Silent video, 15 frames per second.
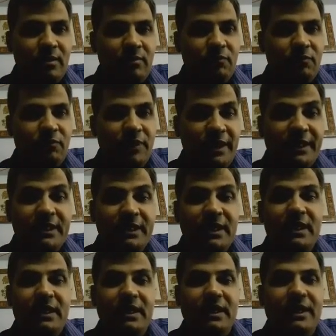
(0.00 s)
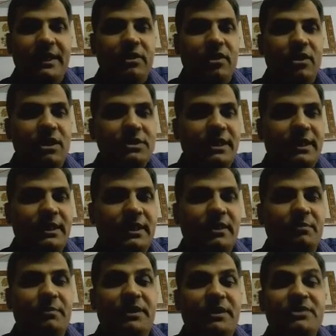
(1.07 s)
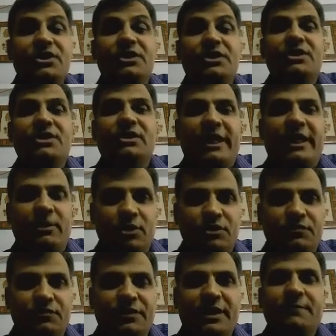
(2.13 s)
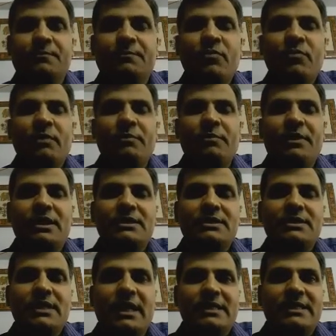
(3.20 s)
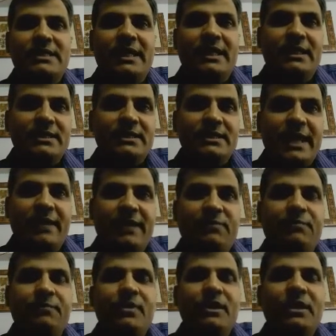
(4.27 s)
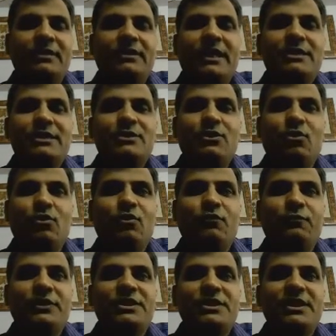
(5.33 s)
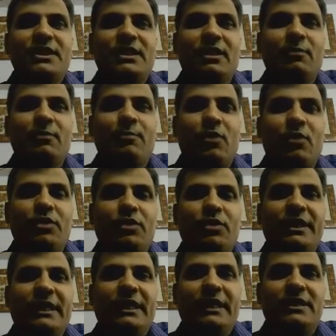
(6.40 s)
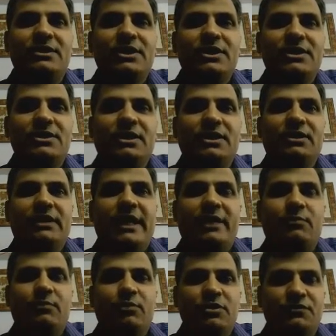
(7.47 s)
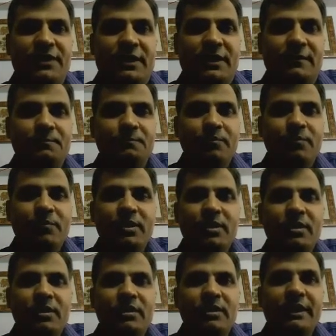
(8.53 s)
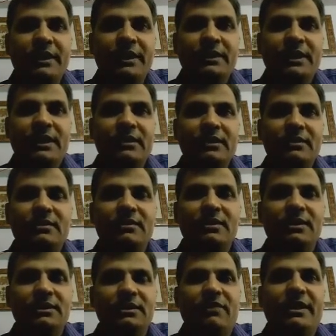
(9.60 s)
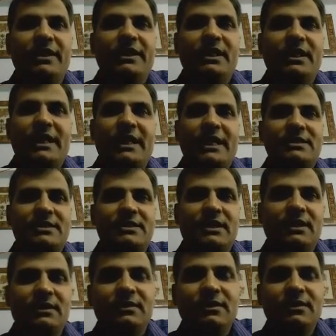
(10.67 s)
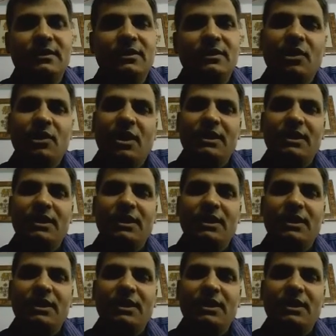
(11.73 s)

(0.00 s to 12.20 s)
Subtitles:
Vertical and horizontal mixings in the atmosphere, because as I described, there is no physical boundary exists in the atmosphere, neither in the vertical direction nor